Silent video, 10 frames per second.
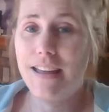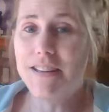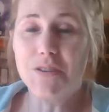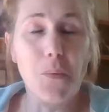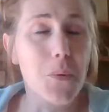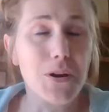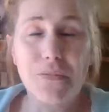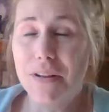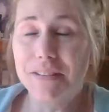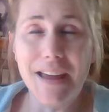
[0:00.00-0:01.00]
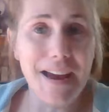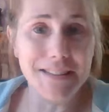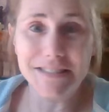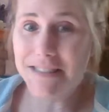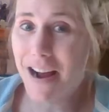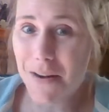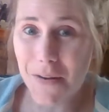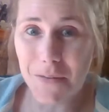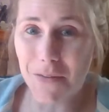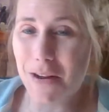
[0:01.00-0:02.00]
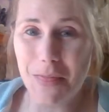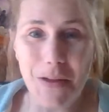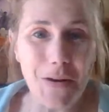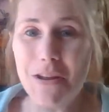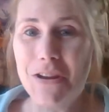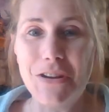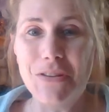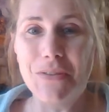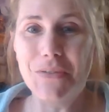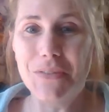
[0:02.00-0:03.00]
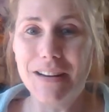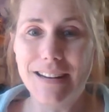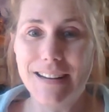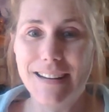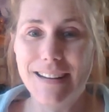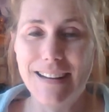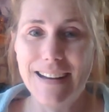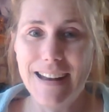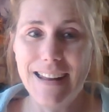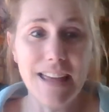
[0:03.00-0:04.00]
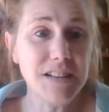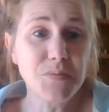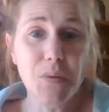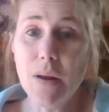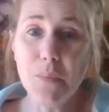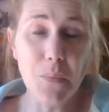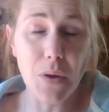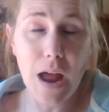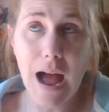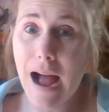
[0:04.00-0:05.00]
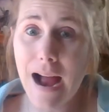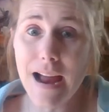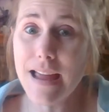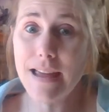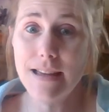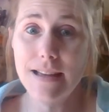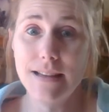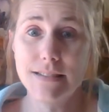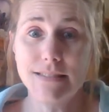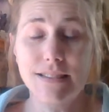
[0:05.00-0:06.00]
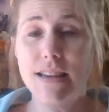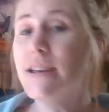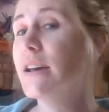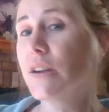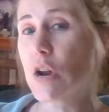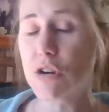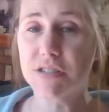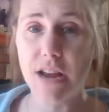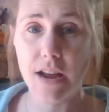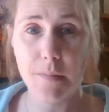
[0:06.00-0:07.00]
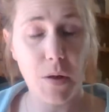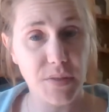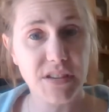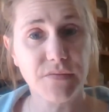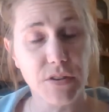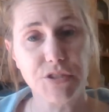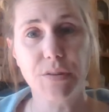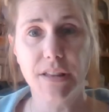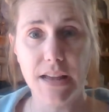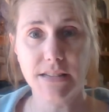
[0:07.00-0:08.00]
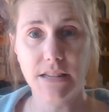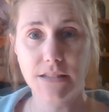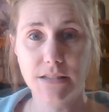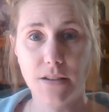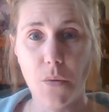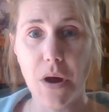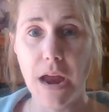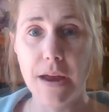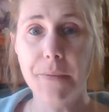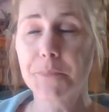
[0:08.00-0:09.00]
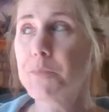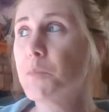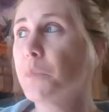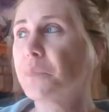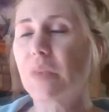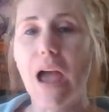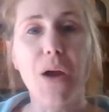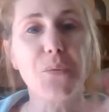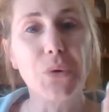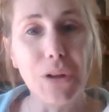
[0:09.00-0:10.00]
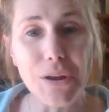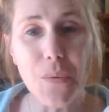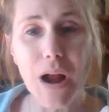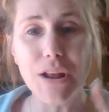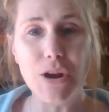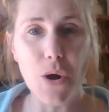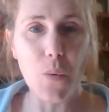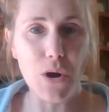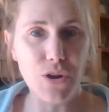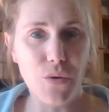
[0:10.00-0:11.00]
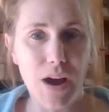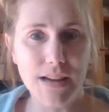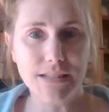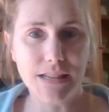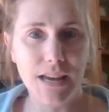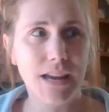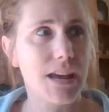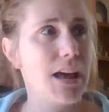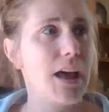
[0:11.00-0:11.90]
It's a wonderful day to start over and learn anew. That's what I see and understand about these first 3 lessons, okay? I really want to know what you guys think.